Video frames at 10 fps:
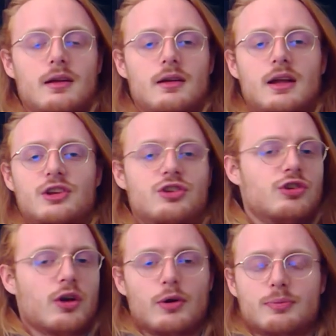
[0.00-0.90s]
It's just
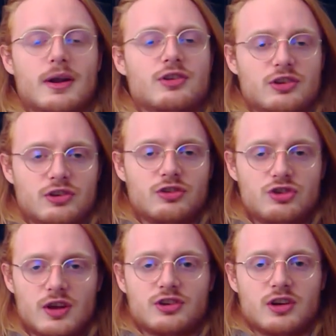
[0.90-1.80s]
always pronounced as
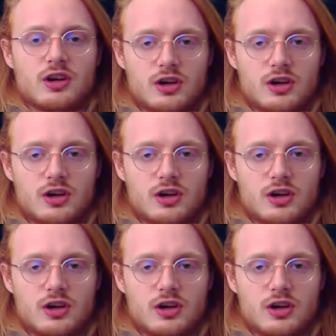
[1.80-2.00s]
a ch.